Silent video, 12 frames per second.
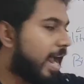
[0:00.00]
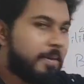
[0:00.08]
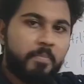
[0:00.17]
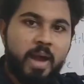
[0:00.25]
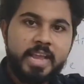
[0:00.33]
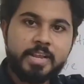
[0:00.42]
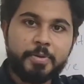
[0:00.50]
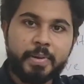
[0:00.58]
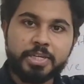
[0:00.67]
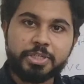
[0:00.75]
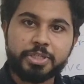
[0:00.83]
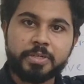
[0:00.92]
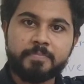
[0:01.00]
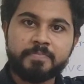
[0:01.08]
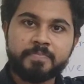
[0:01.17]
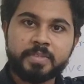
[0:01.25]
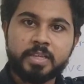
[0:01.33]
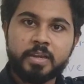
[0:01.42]
And migration.
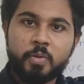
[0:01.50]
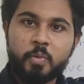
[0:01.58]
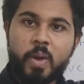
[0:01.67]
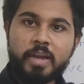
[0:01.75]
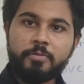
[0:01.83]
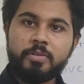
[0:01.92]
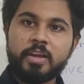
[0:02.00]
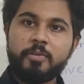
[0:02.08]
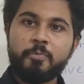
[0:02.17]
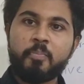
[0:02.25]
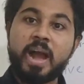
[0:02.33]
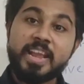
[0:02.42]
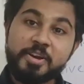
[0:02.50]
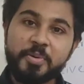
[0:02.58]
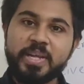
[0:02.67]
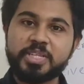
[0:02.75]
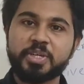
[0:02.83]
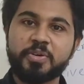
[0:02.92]
What
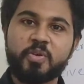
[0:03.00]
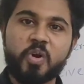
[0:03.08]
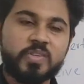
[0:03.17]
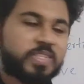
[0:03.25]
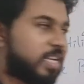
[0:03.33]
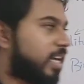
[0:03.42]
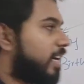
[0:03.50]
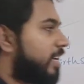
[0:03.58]
migration cause?